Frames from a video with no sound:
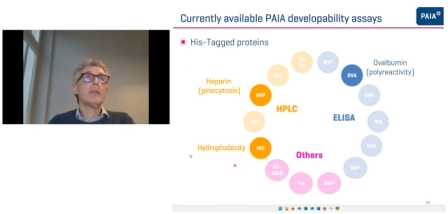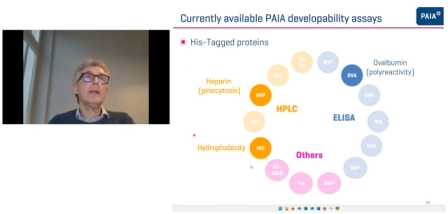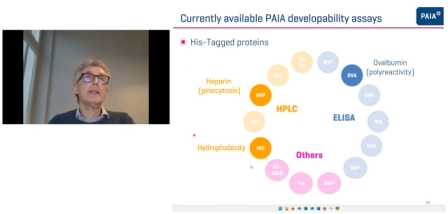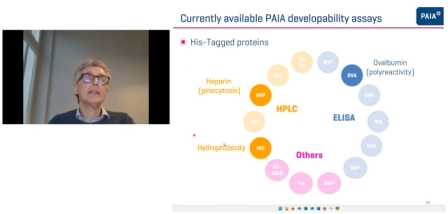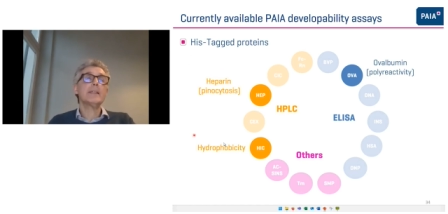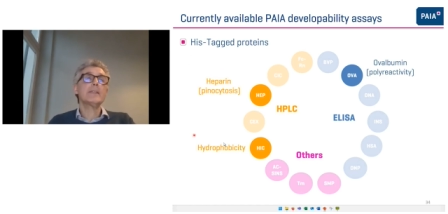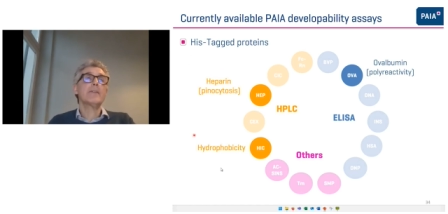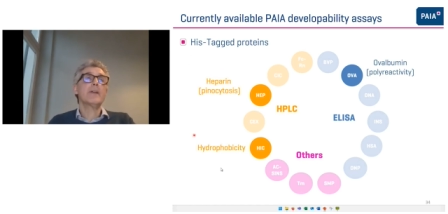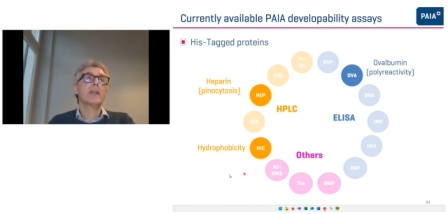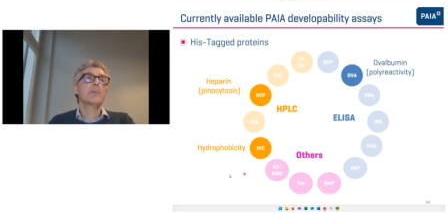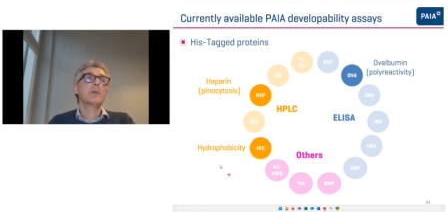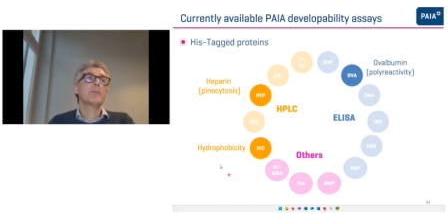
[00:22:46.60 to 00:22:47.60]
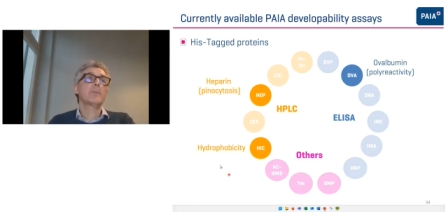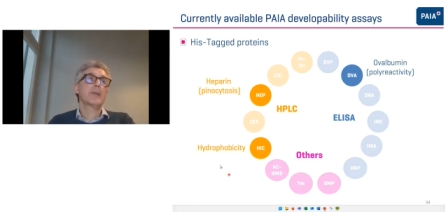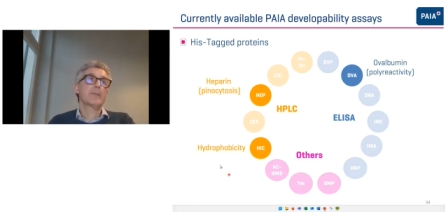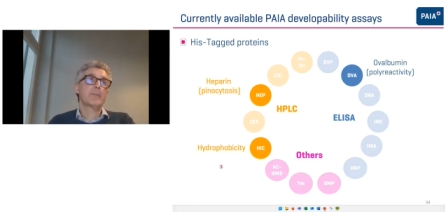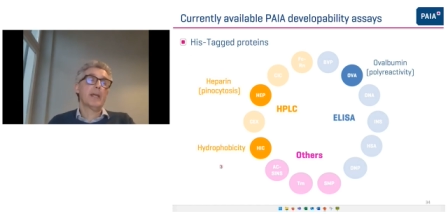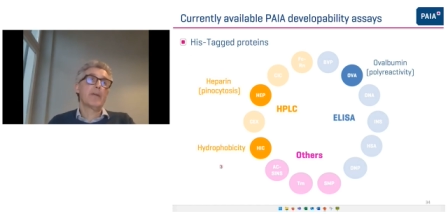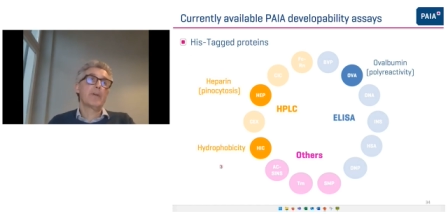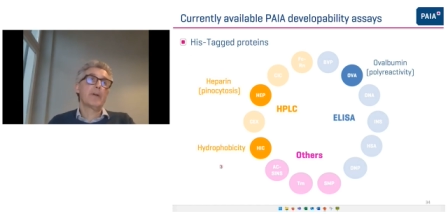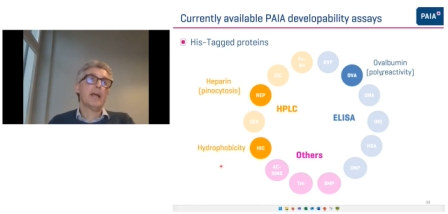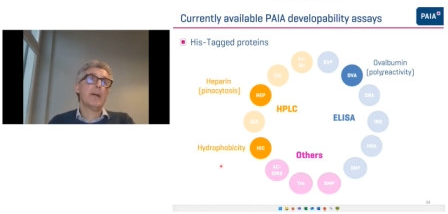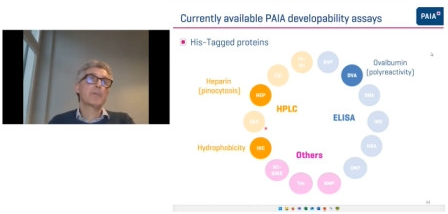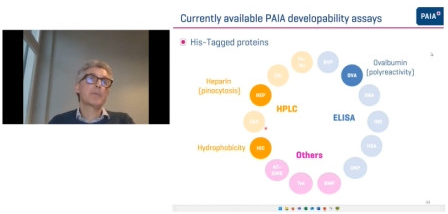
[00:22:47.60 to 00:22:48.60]
assays available, but we have
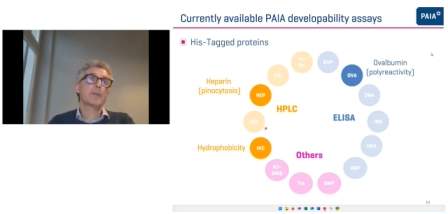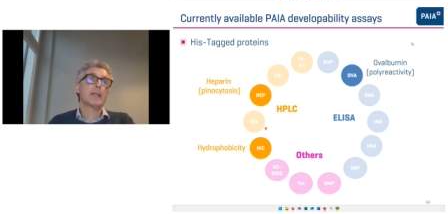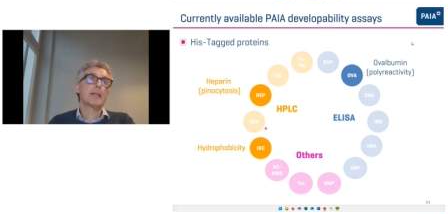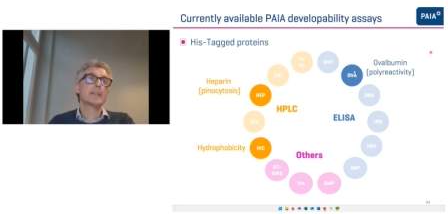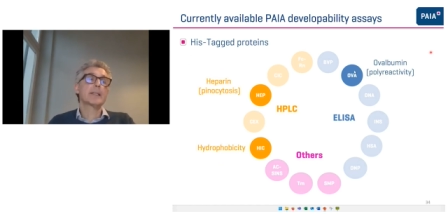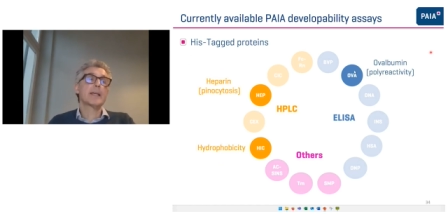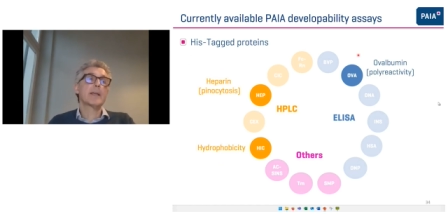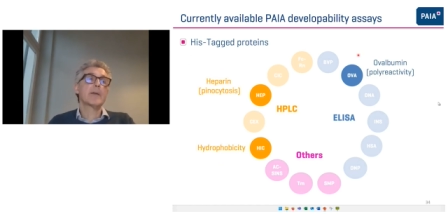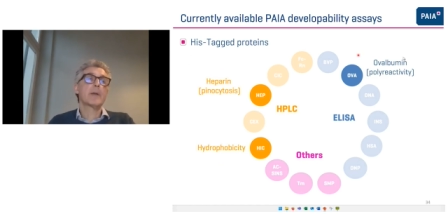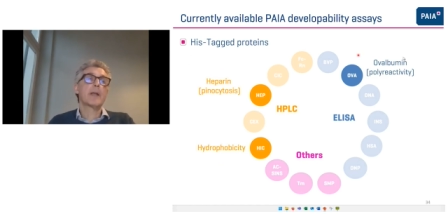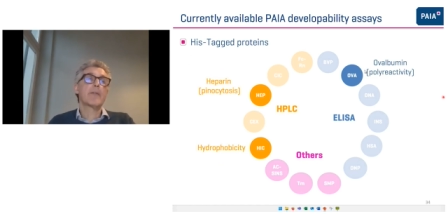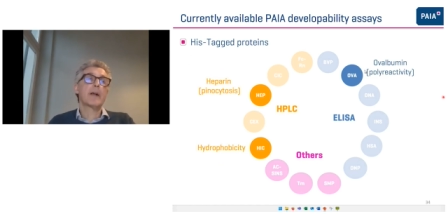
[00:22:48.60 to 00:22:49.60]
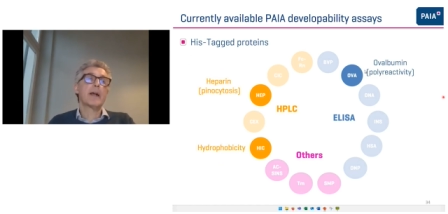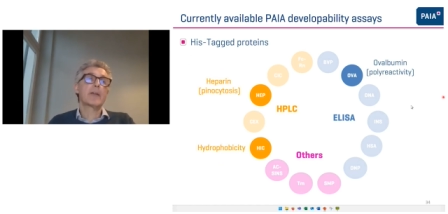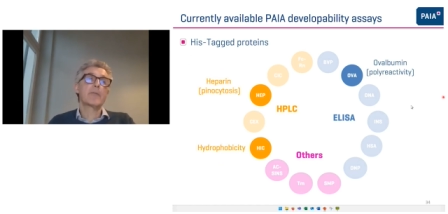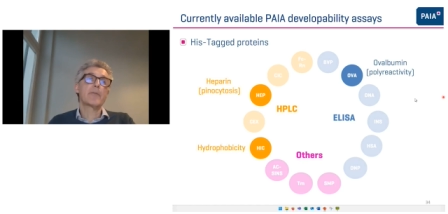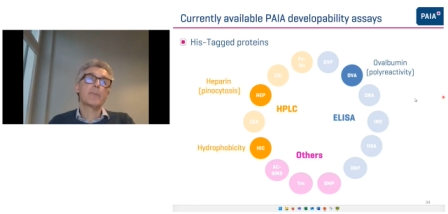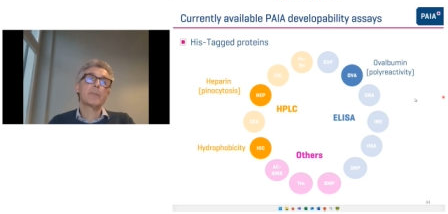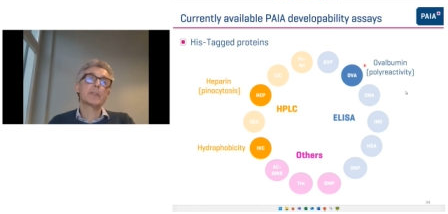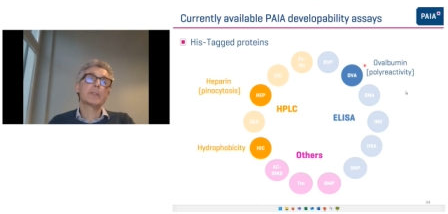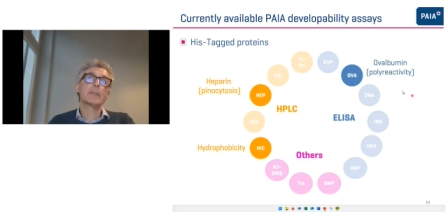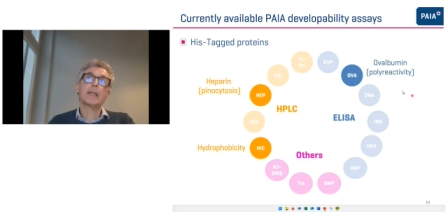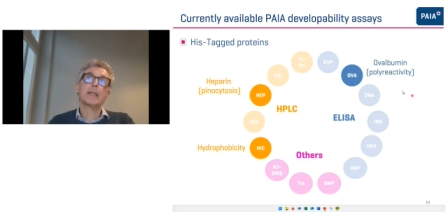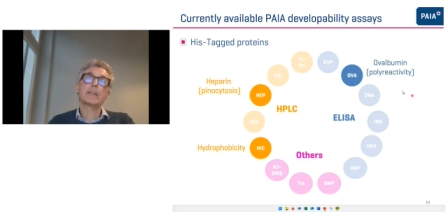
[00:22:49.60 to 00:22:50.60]
a heparin assay, we have a
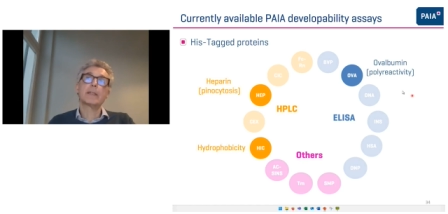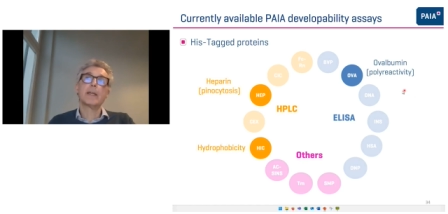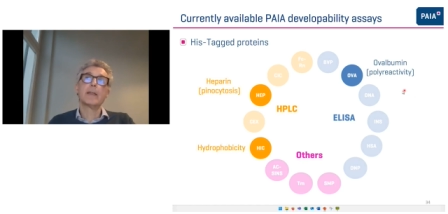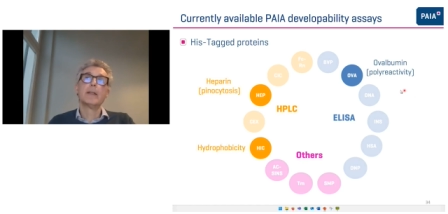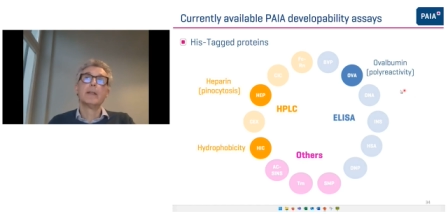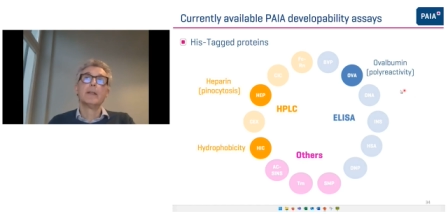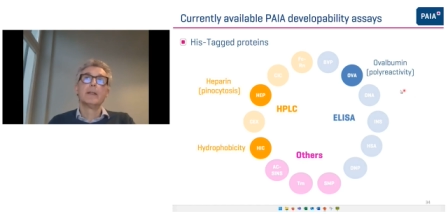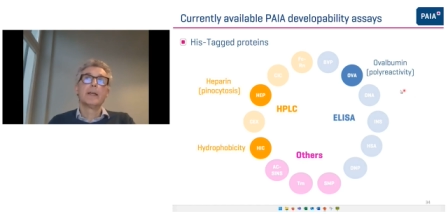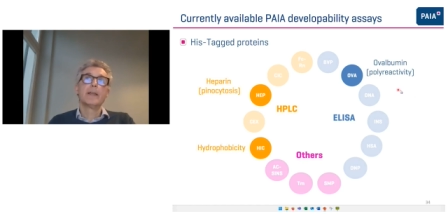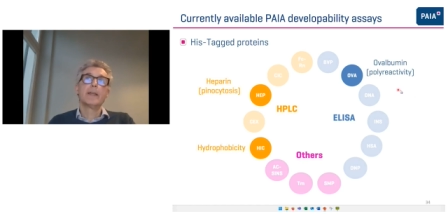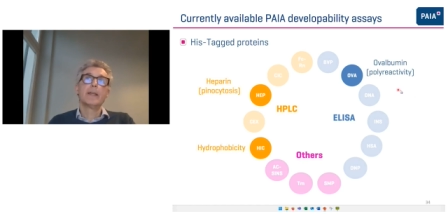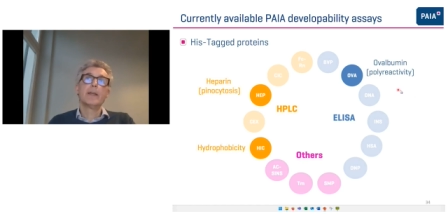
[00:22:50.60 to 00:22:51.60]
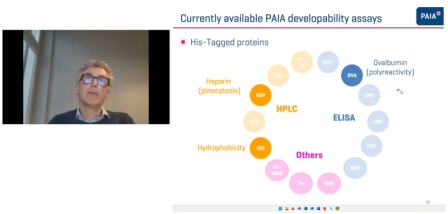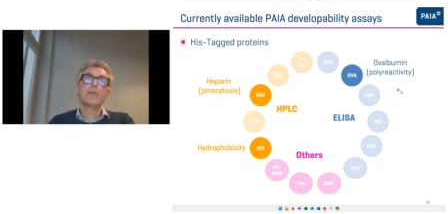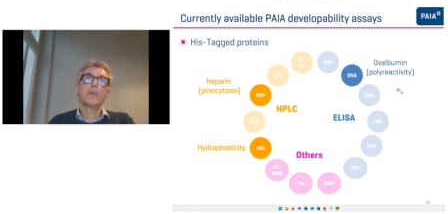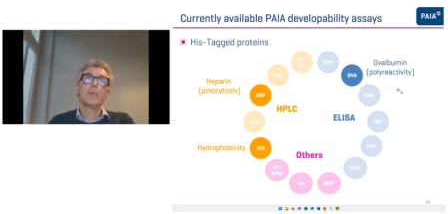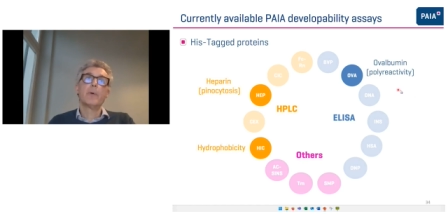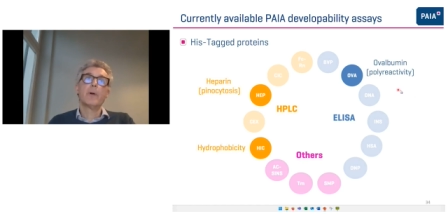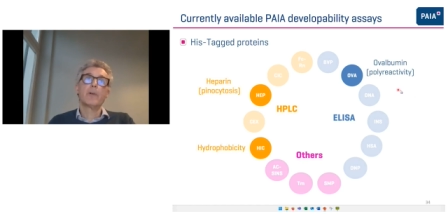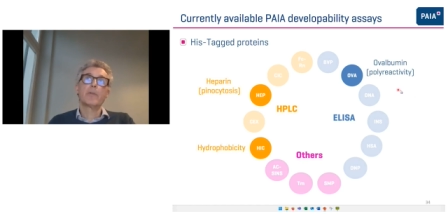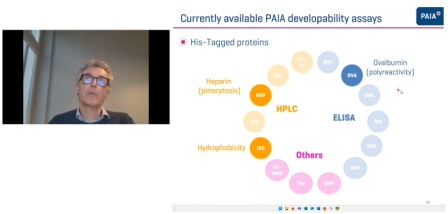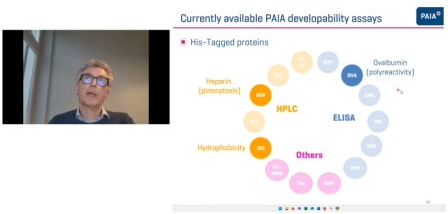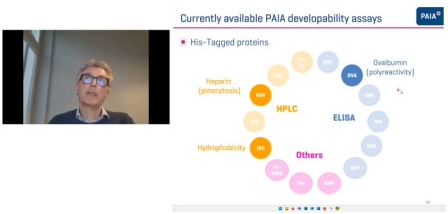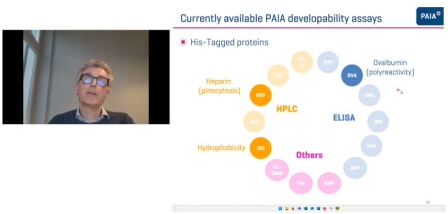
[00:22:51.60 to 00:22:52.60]
hydrophobicity assay, and here for
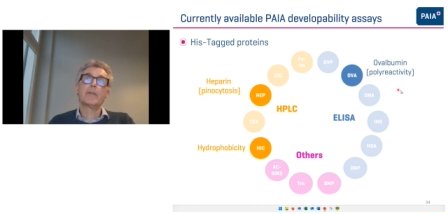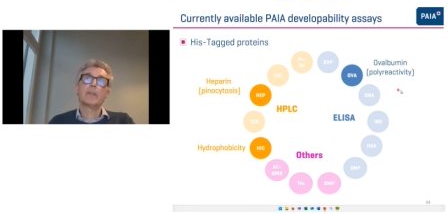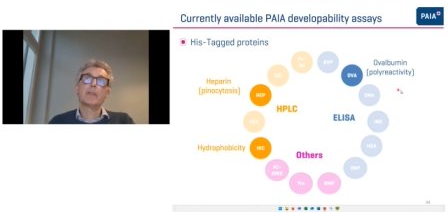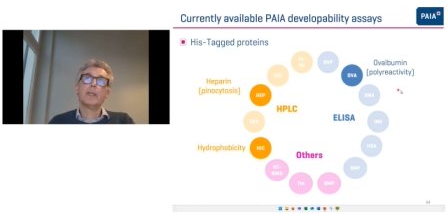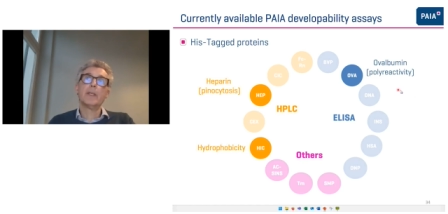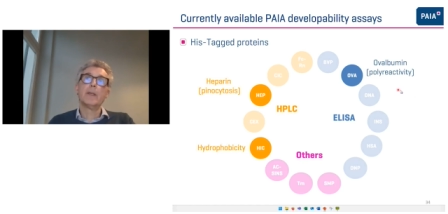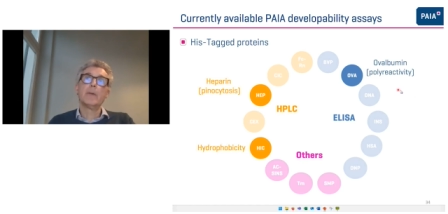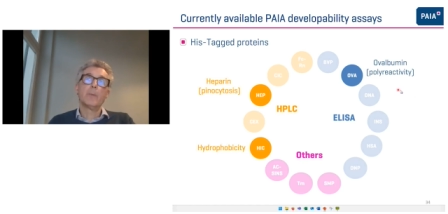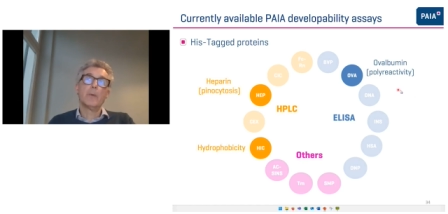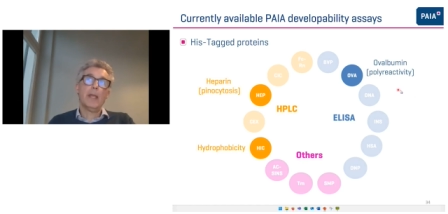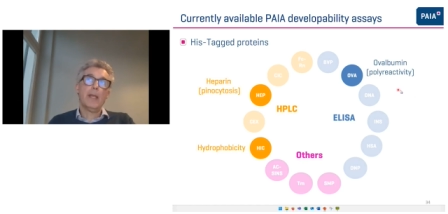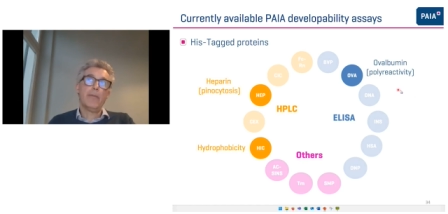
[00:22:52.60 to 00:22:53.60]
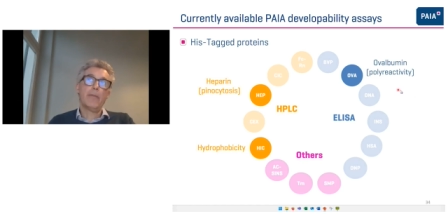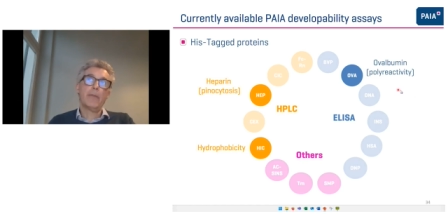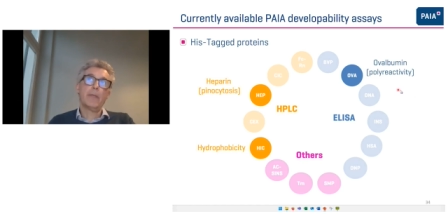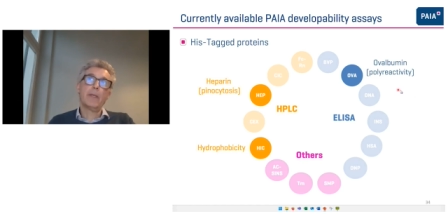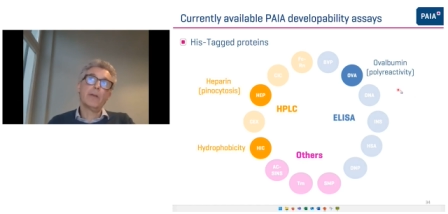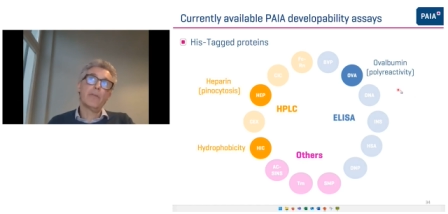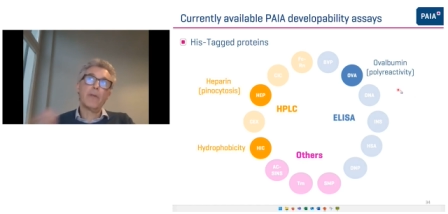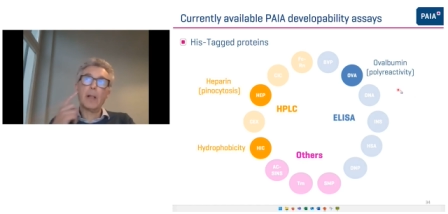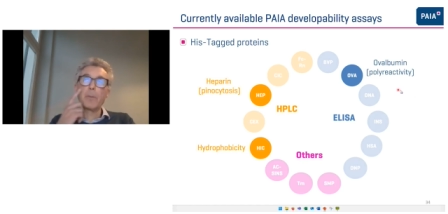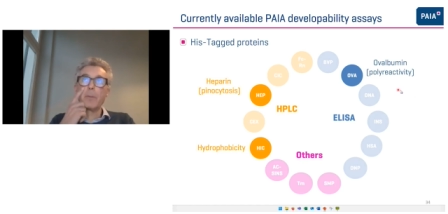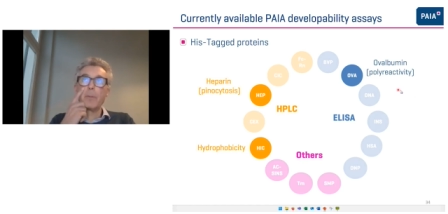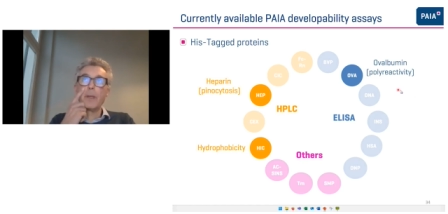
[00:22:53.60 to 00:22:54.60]
polyreactivity, we have the
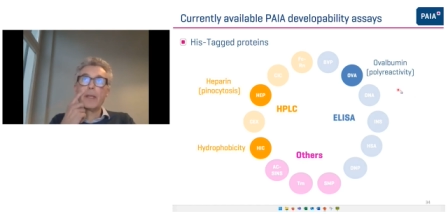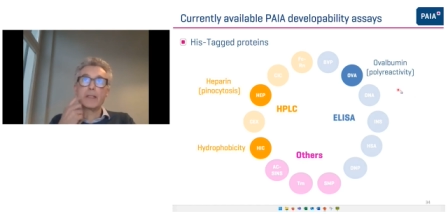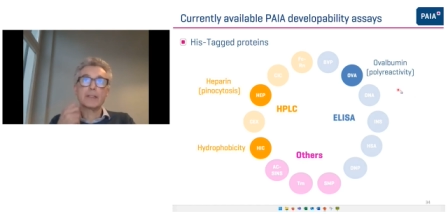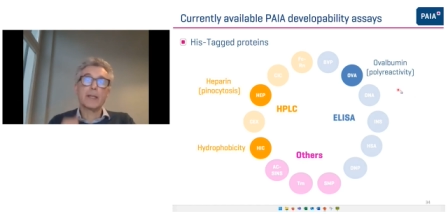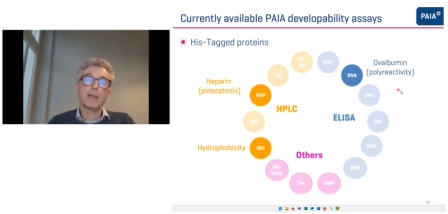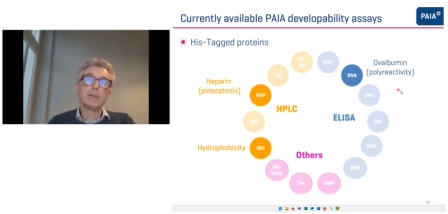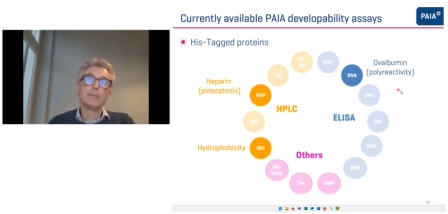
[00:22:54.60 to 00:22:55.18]
albumin assay.